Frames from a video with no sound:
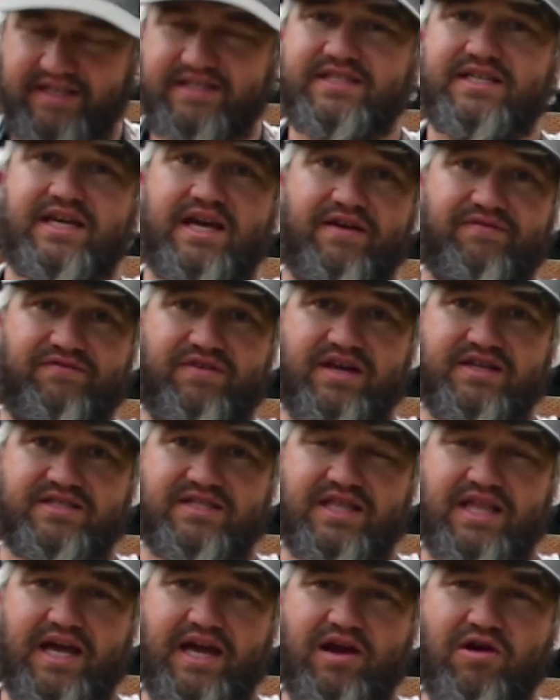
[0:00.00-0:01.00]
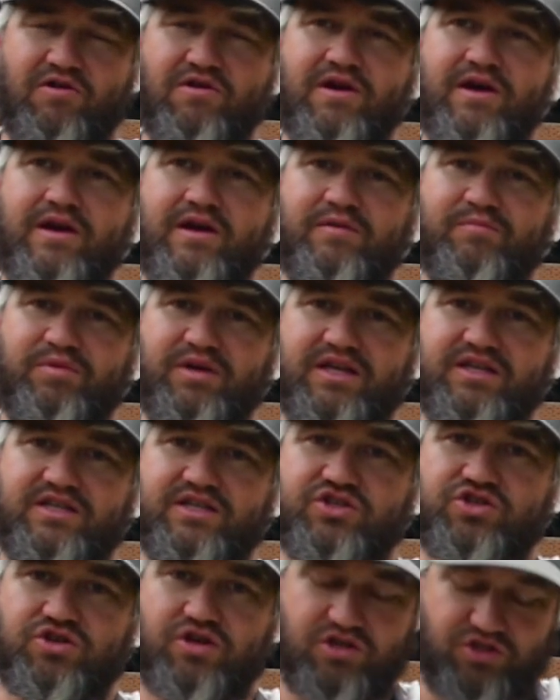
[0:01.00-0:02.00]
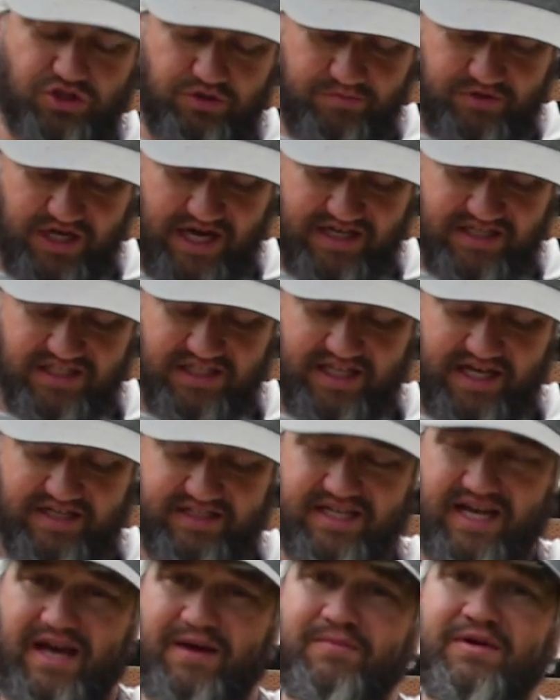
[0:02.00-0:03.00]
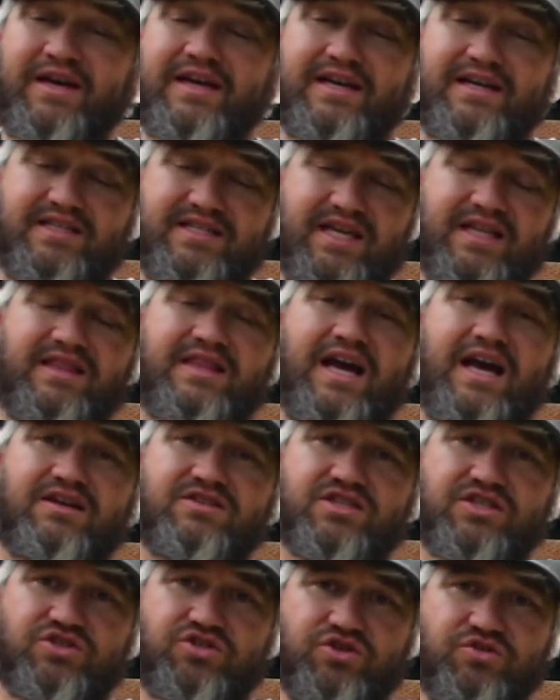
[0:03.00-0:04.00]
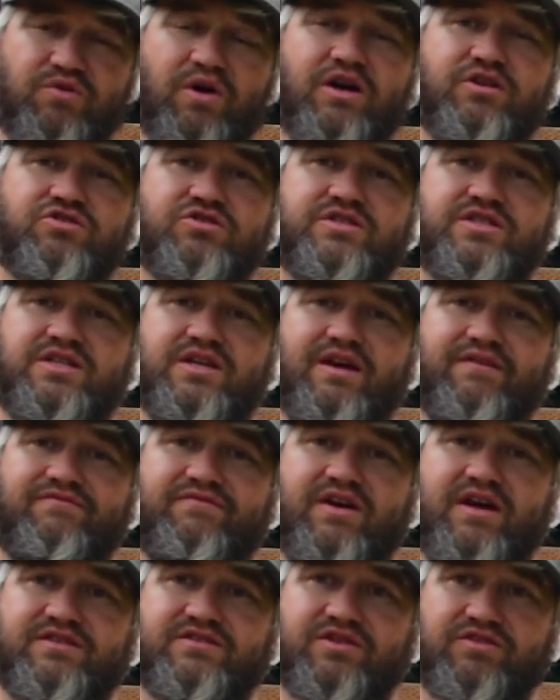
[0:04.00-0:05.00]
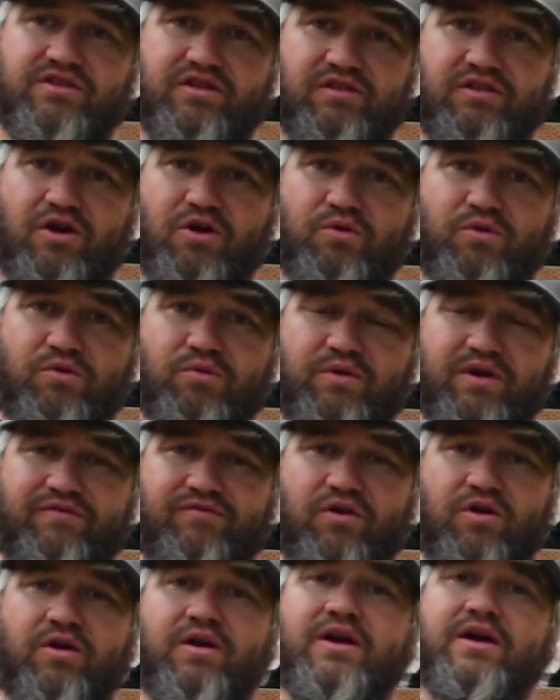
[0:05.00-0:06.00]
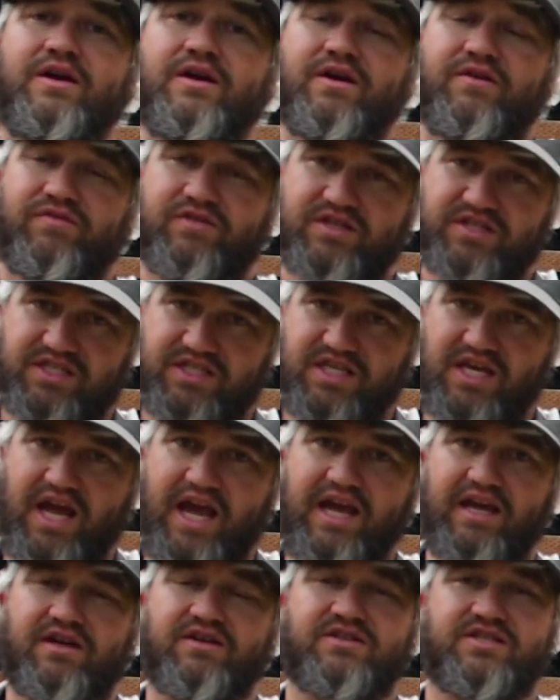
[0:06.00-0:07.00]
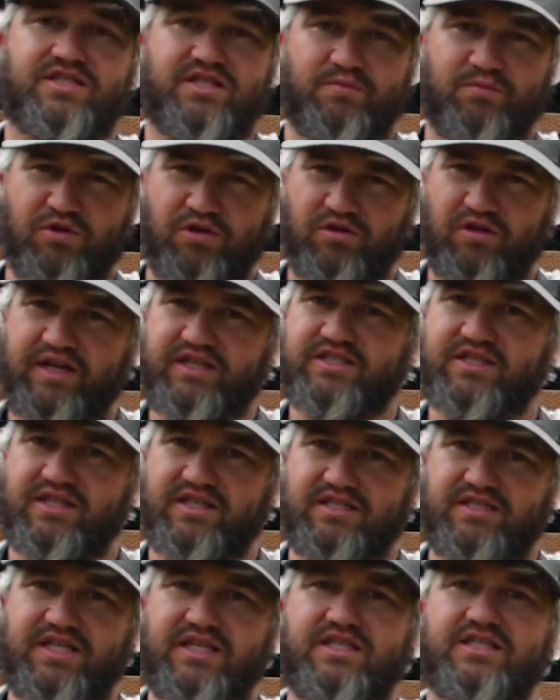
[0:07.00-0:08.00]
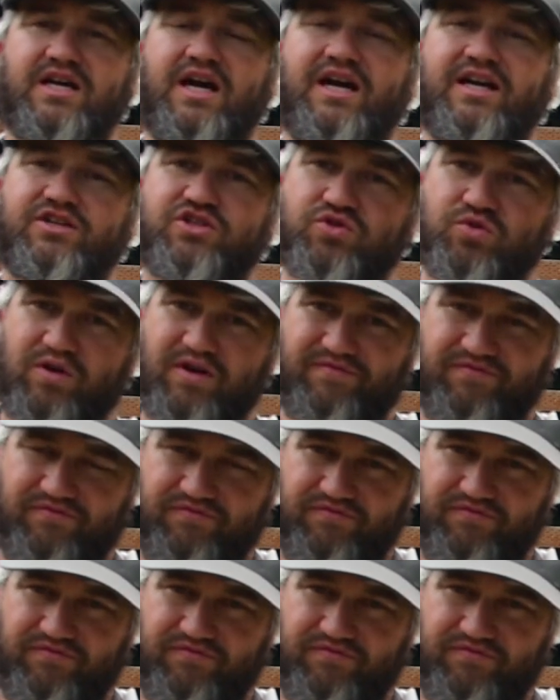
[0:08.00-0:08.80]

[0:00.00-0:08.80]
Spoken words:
CFS there being discharged from Jackson Lake Dam, 10,200 CFS on the lower river. The Snake, similarly to the Teton, is sort of